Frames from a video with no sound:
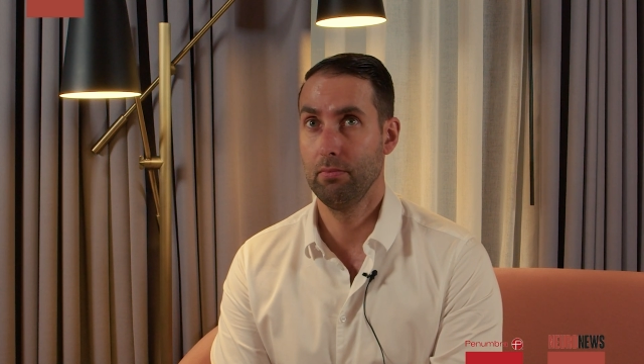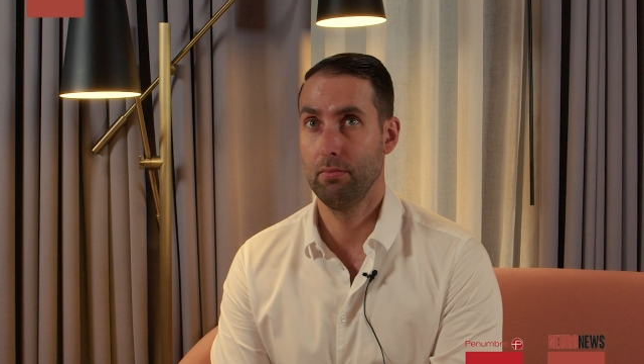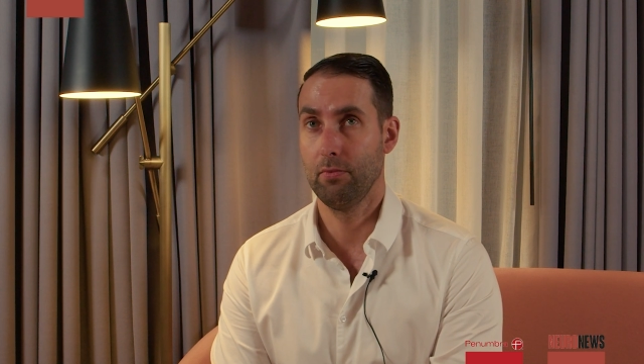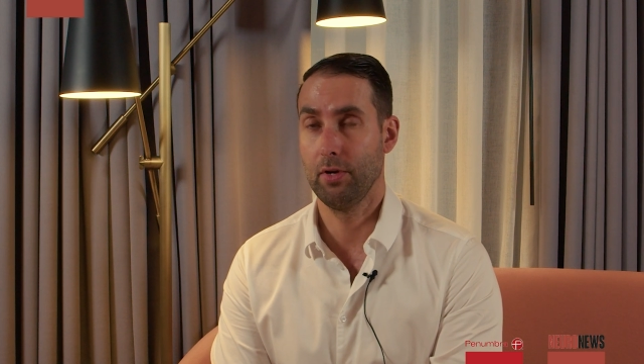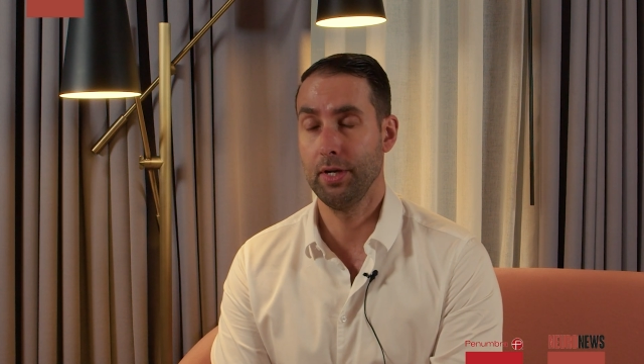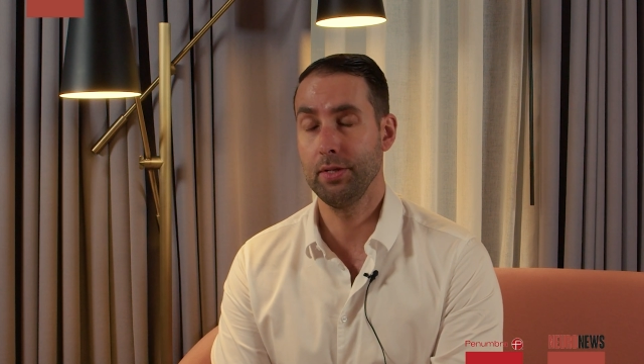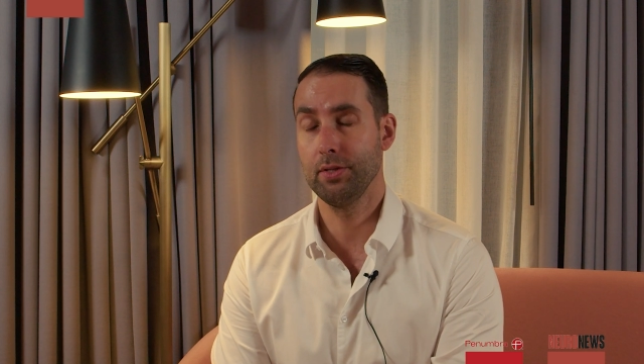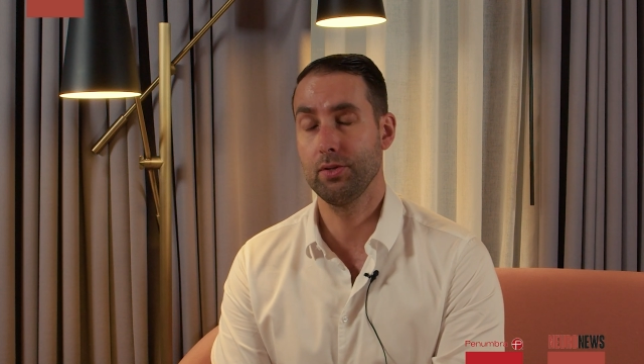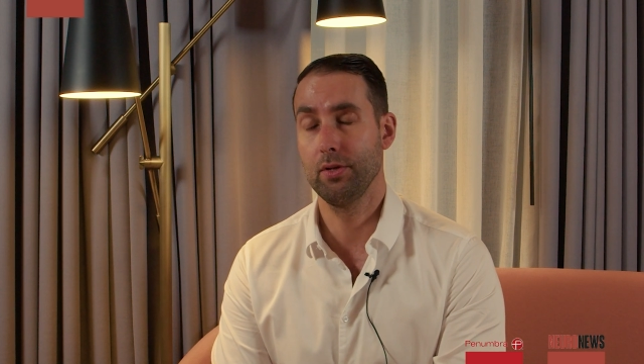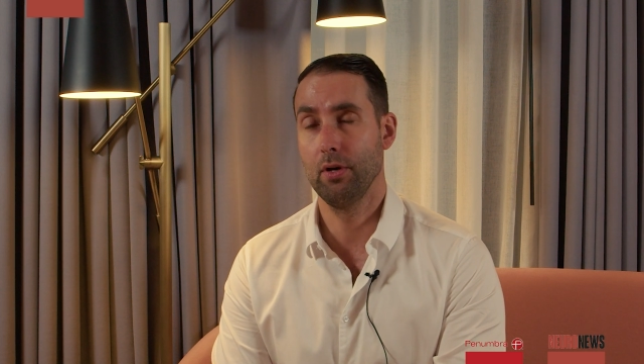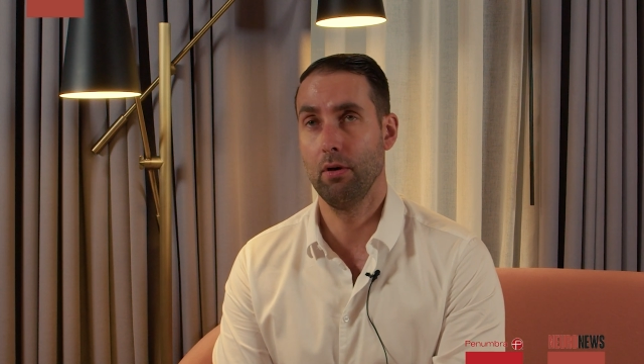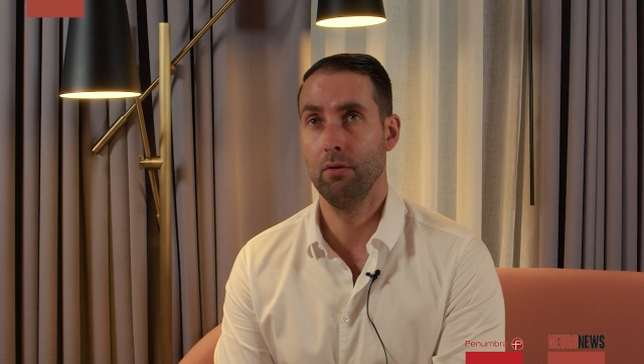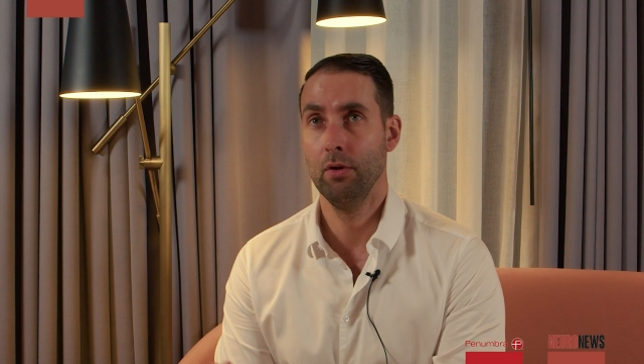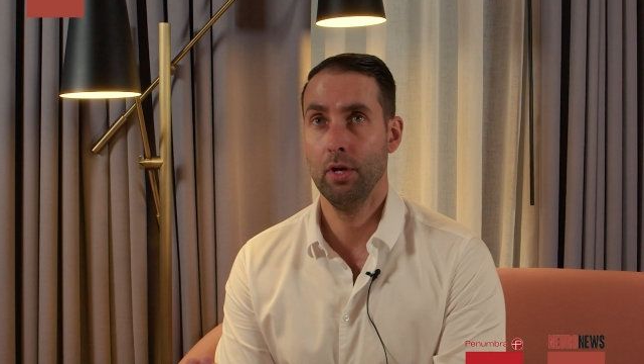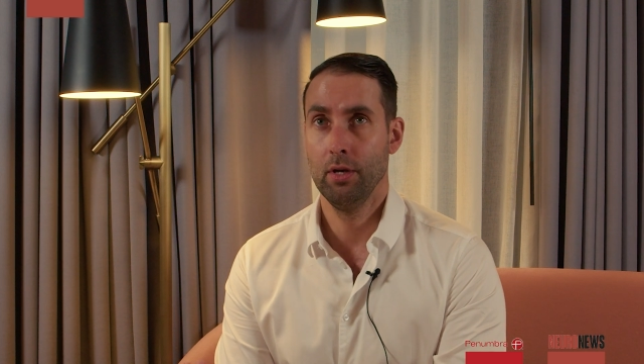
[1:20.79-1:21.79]
Right,
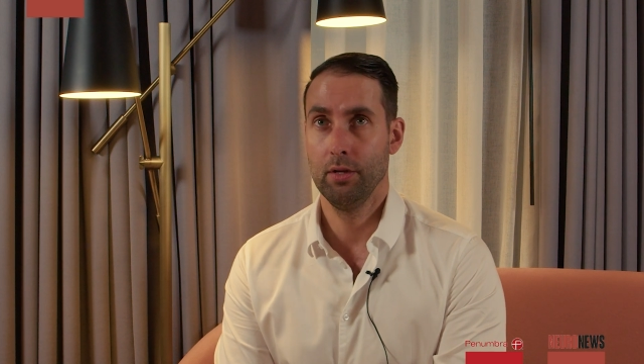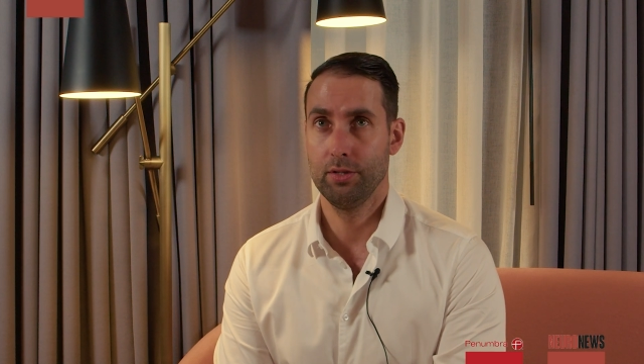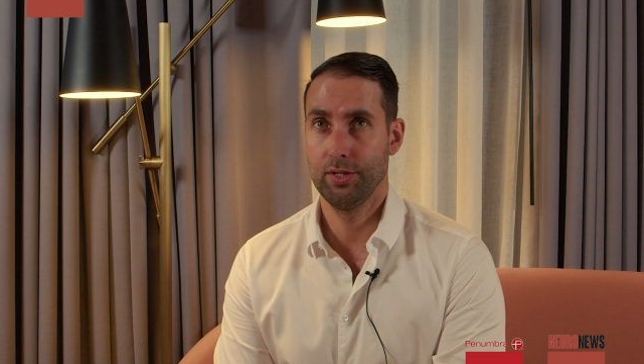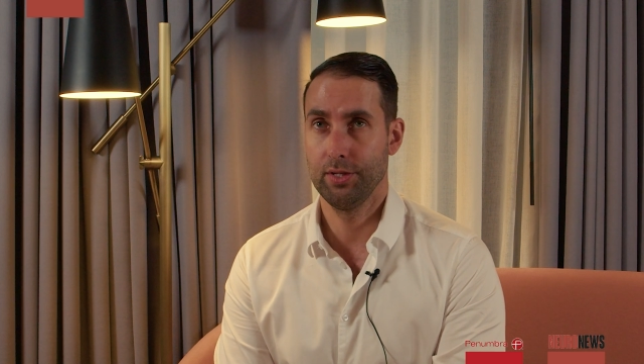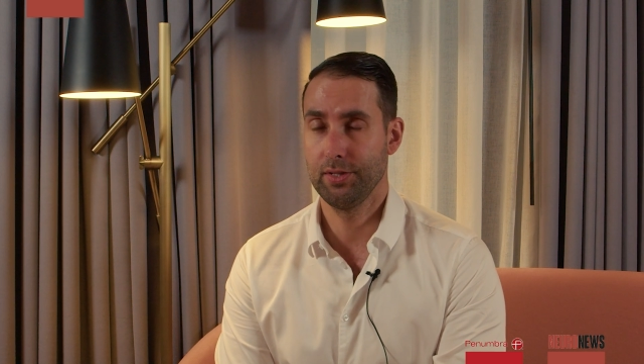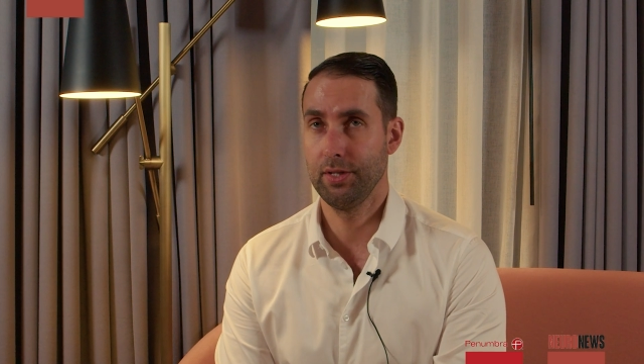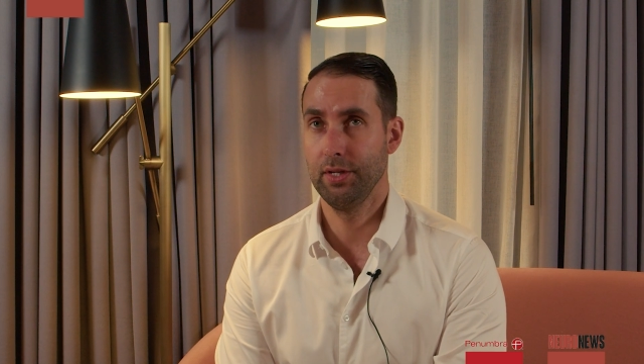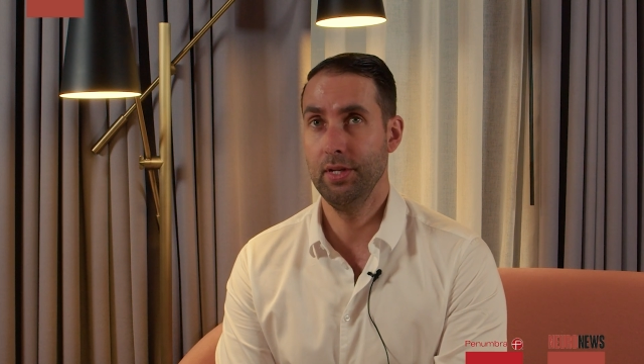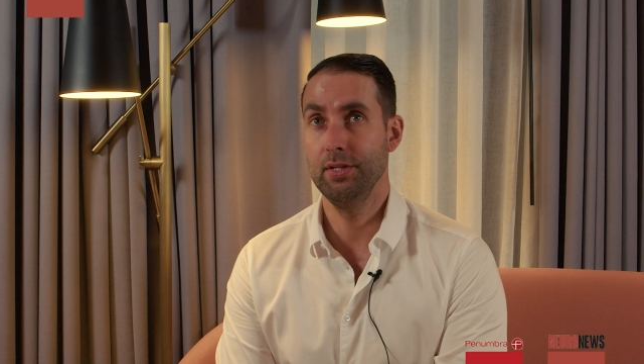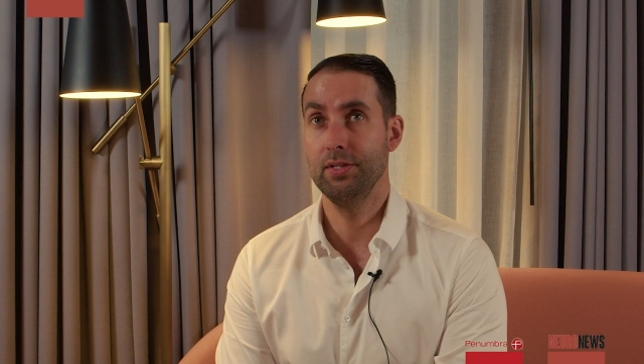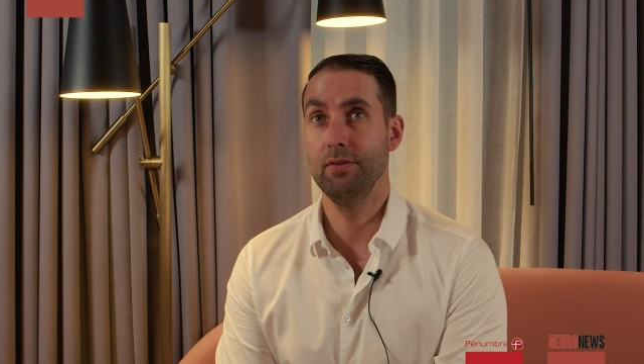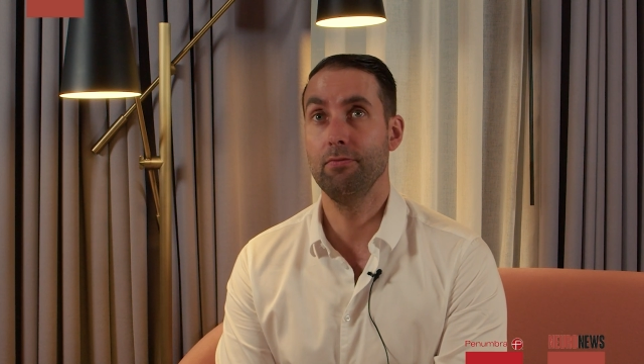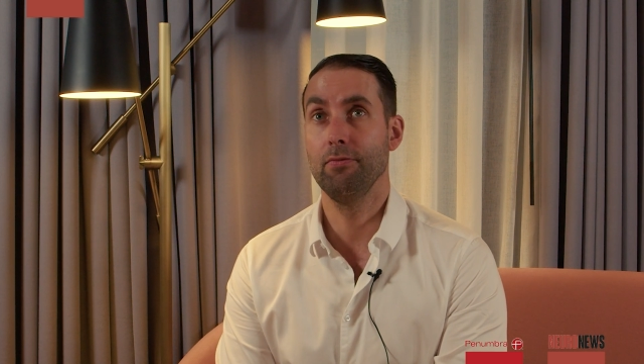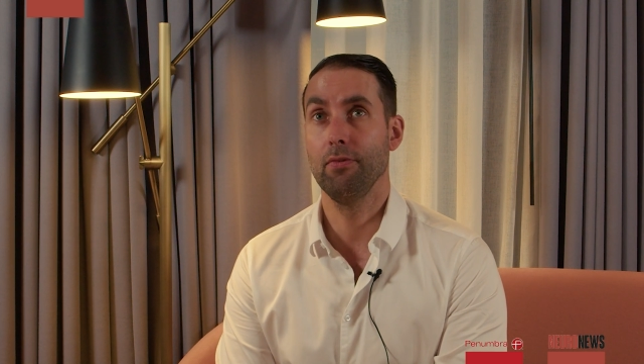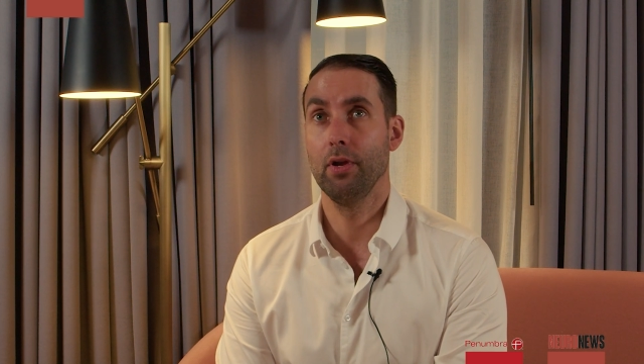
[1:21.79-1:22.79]
so just an
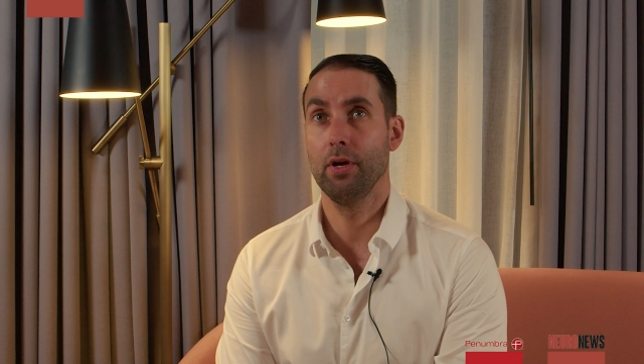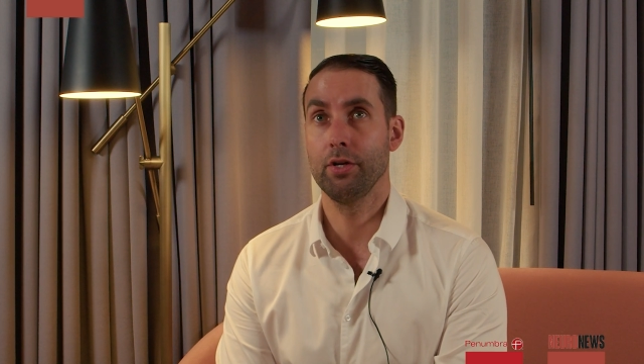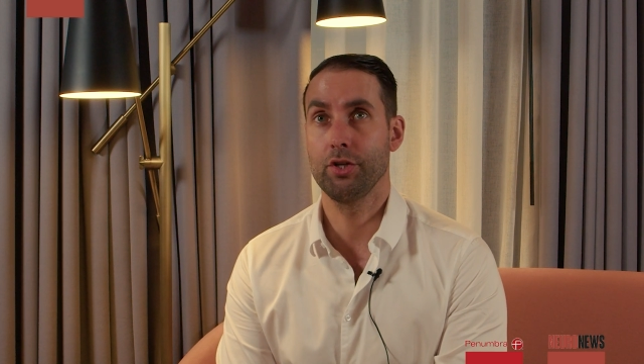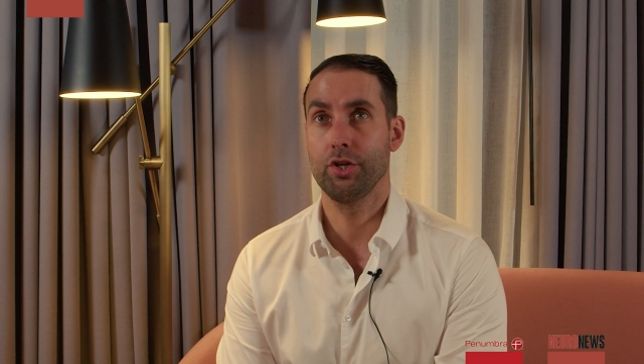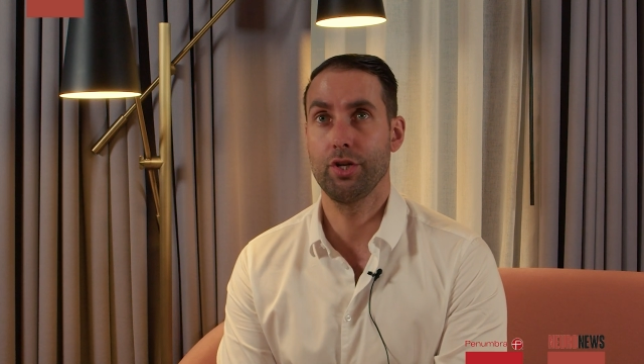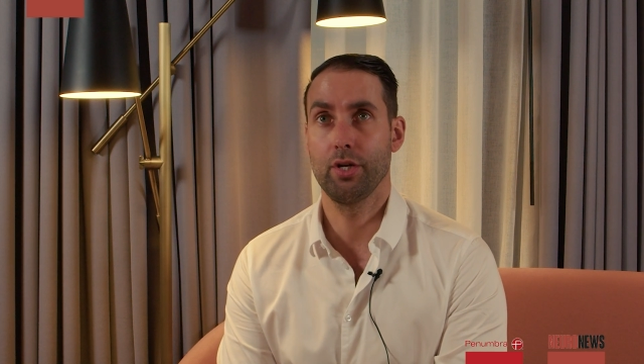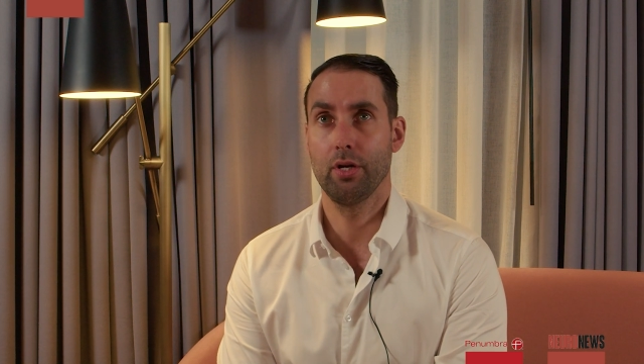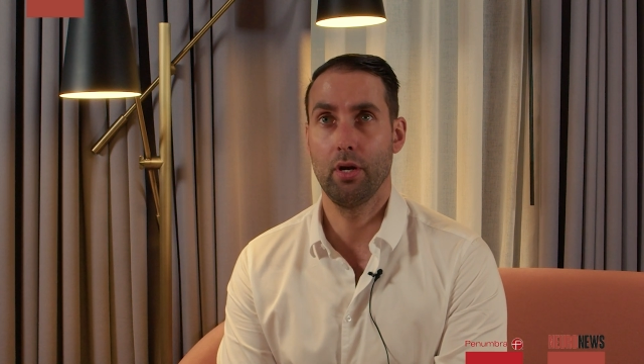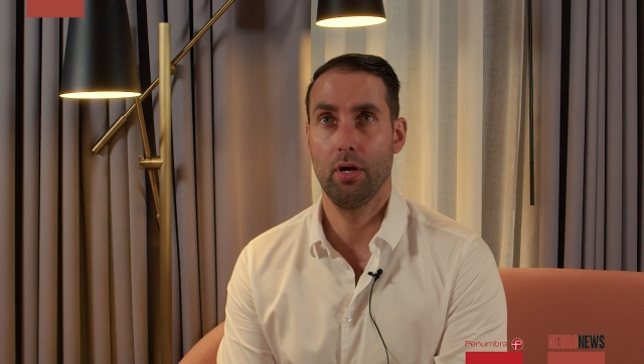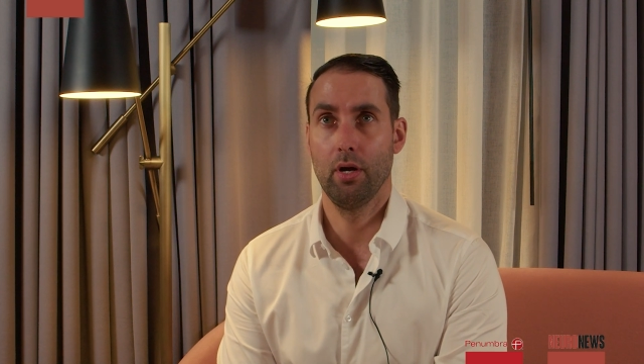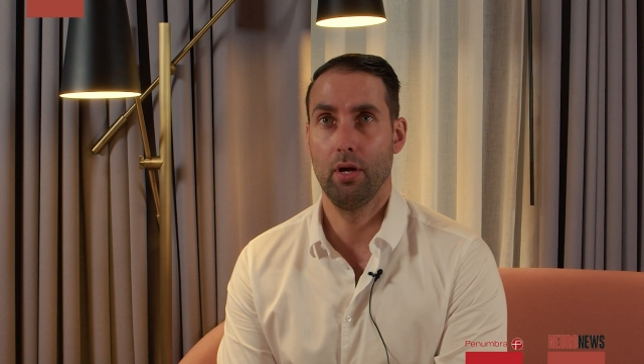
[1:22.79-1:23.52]
easy flush,